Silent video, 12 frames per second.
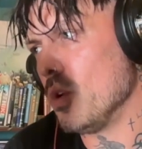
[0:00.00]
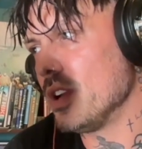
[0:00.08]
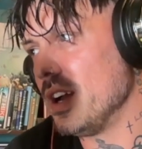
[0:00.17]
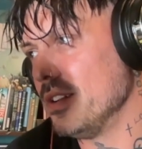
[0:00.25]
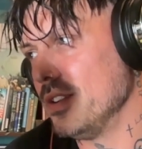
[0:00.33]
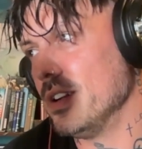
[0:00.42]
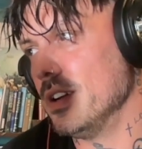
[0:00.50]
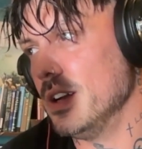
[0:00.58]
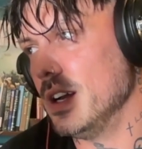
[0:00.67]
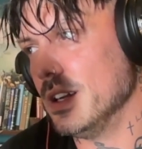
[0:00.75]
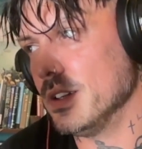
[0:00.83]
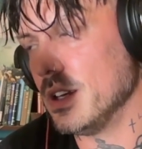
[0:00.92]
one hand,
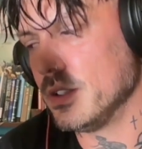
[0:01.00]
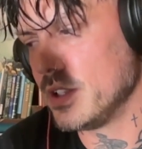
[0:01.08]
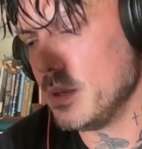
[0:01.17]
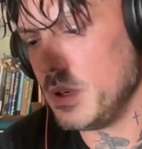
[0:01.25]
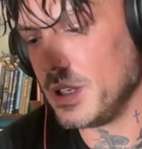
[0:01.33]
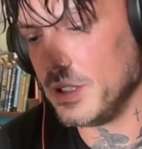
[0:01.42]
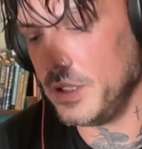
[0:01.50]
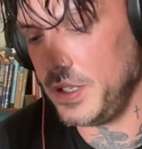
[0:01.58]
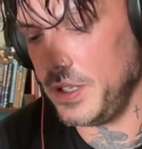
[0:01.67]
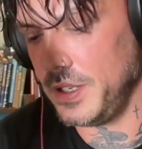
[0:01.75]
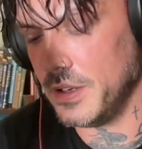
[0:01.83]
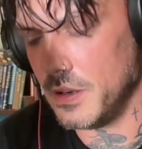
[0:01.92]
a
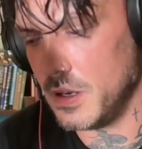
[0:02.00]
typically